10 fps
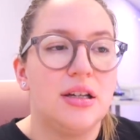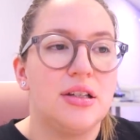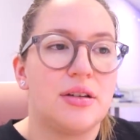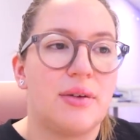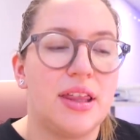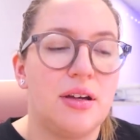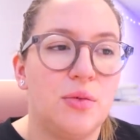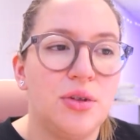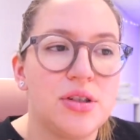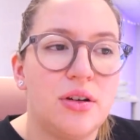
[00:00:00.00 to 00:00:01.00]
So I think
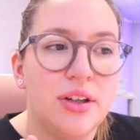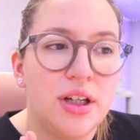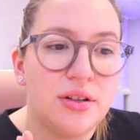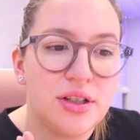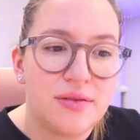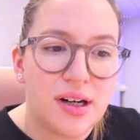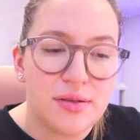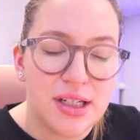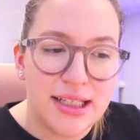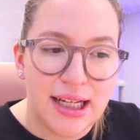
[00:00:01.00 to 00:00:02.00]
once all the orders are
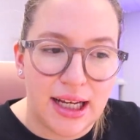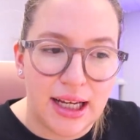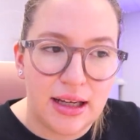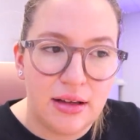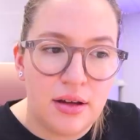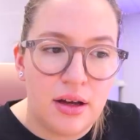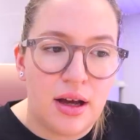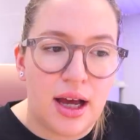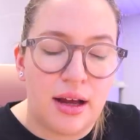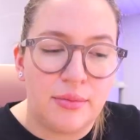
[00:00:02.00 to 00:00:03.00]
out today,
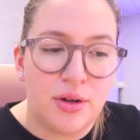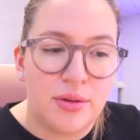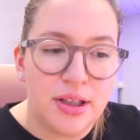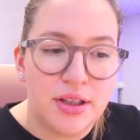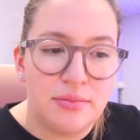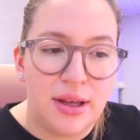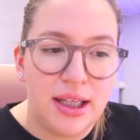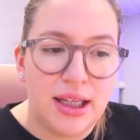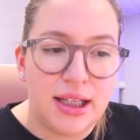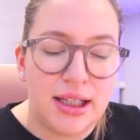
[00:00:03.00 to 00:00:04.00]
I'm going to
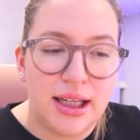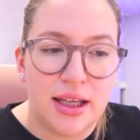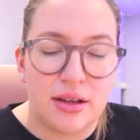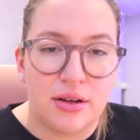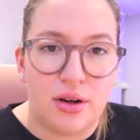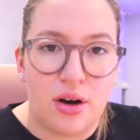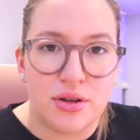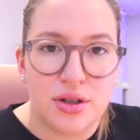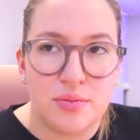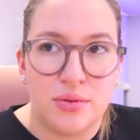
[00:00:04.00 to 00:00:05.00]
make it clear that
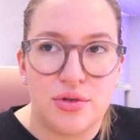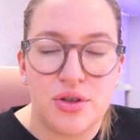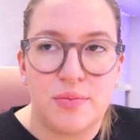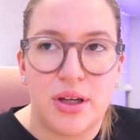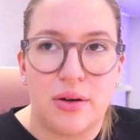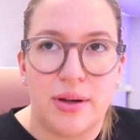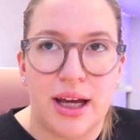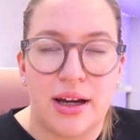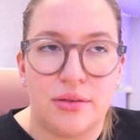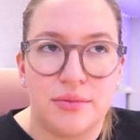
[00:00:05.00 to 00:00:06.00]
orders will just be going
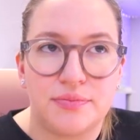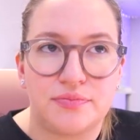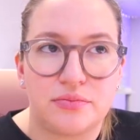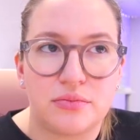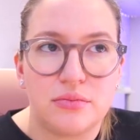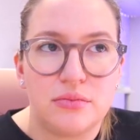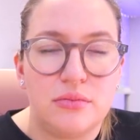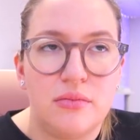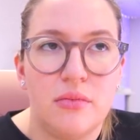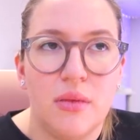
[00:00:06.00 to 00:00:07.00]
out
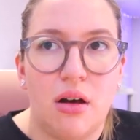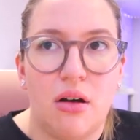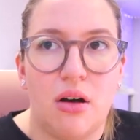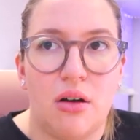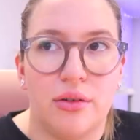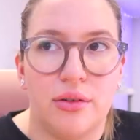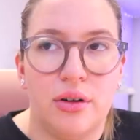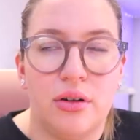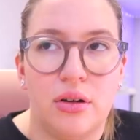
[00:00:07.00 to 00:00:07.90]
on